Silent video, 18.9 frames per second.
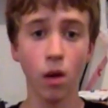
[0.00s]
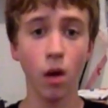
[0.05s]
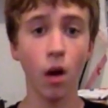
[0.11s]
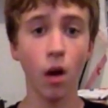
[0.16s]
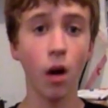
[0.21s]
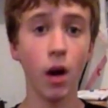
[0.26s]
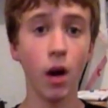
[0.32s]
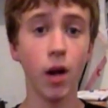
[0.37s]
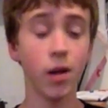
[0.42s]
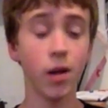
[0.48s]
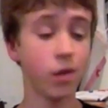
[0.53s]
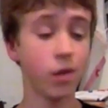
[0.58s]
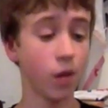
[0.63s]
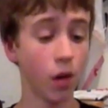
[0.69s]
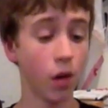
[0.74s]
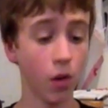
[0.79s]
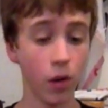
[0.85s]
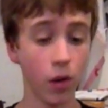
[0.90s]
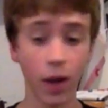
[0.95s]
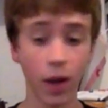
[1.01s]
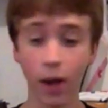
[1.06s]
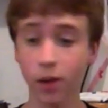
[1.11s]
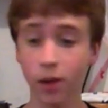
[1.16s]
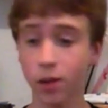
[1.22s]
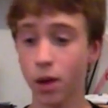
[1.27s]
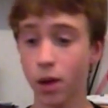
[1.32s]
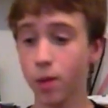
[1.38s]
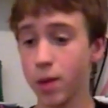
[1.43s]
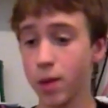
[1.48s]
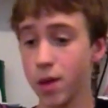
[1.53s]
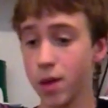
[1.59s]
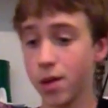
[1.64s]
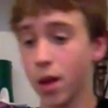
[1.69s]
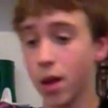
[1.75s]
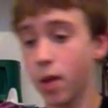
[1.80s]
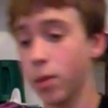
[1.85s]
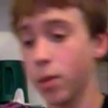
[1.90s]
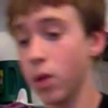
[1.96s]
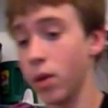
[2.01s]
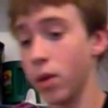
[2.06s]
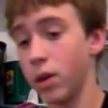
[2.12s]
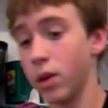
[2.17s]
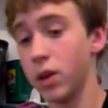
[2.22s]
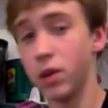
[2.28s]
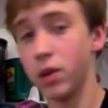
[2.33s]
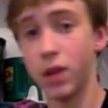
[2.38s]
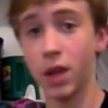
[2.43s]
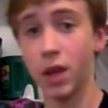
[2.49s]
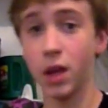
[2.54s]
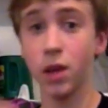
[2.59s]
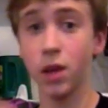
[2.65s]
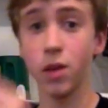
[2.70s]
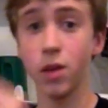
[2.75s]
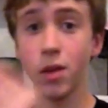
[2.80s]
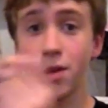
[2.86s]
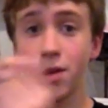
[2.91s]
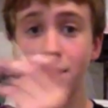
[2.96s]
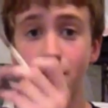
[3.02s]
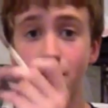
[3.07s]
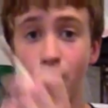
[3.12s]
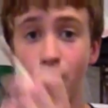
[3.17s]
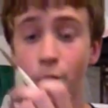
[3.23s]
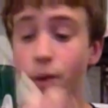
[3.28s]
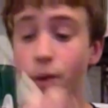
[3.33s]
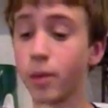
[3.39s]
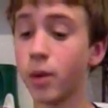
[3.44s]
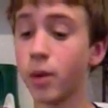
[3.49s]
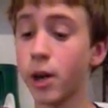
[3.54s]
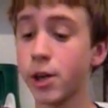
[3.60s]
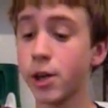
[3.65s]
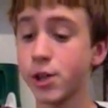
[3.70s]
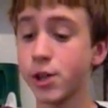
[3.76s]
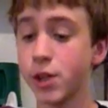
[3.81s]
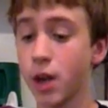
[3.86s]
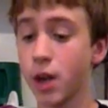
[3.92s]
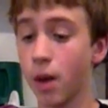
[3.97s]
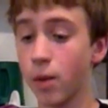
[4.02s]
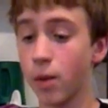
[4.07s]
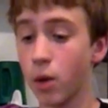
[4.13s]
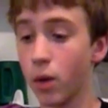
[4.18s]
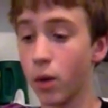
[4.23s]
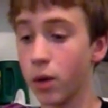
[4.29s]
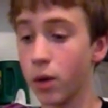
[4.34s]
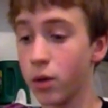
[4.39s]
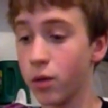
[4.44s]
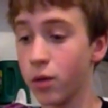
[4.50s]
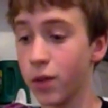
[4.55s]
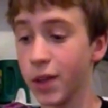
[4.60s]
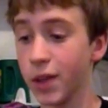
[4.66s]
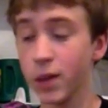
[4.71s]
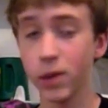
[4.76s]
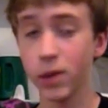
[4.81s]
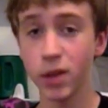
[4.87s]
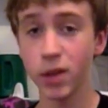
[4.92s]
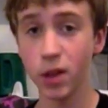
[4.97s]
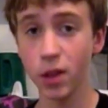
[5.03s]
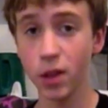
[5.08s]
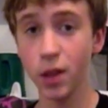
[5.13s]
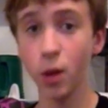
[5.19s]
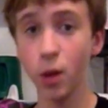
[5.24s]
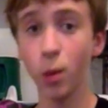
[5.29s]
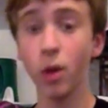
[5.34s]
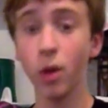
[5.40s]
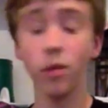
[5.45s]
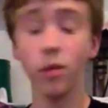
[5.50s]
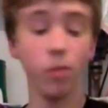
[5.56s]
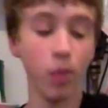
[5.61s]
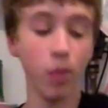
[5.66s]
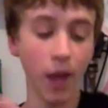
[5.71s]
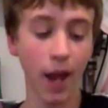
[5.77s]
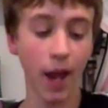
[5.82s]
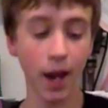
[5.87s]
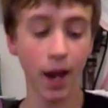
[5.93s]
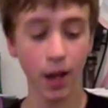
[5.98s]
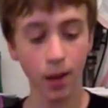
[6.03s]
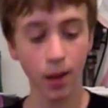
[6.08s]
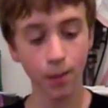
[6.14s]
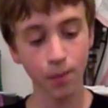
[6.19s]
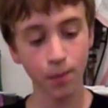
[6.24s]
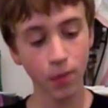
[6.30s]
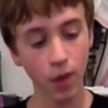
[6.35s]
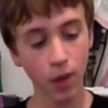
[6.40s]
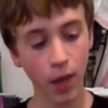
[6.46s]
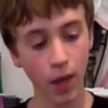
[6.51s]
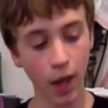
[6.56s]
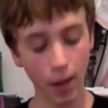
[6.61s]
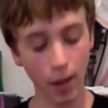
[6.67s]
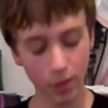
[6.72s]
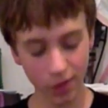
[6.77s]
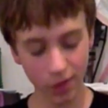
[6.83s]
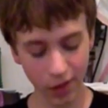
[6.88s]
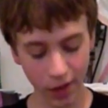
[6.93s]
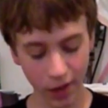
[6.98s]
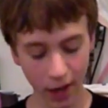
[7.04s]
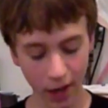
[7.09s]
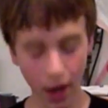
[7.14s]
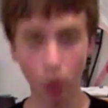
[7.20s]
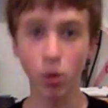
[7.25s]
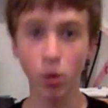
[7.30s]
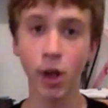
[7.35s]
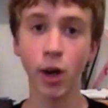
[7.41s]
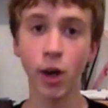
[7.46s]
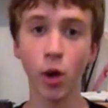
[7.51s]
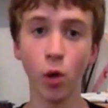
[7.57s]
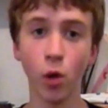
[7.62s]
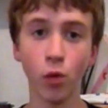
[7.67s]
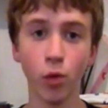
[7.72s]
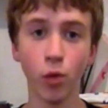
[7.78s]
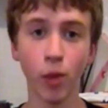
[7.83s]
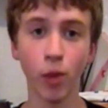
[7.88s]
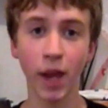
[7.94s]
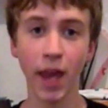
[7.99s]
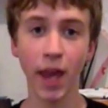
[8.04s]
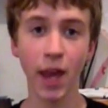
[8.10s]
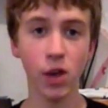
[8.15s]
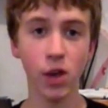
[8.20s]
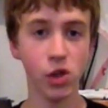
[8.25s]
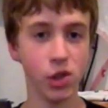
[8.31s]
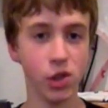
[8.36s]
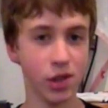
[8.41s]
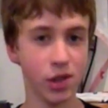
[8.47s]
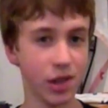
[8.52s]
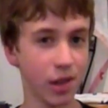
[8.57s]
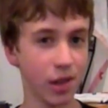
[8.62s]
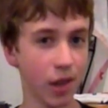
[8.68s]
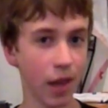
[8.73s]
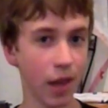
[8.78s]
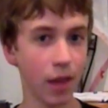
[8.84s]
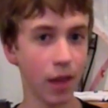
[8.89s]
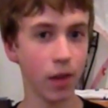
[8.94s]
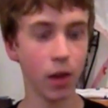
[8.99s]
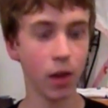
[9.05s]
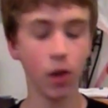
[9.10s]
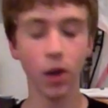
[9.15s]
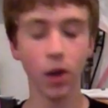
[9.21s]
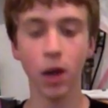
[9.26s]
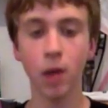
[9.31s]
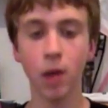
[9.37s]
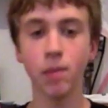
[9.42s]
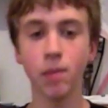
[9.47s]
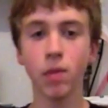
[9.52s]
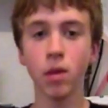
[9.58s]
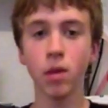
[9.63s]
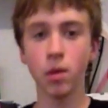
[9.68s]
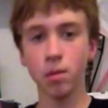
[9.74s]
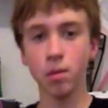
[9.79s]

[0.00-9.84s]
Alright, so next up is I'm going to take this smaller brush and I'm going to fill it with a little bit of black, and I'm just going to kind of run it over my edges slightly, okay?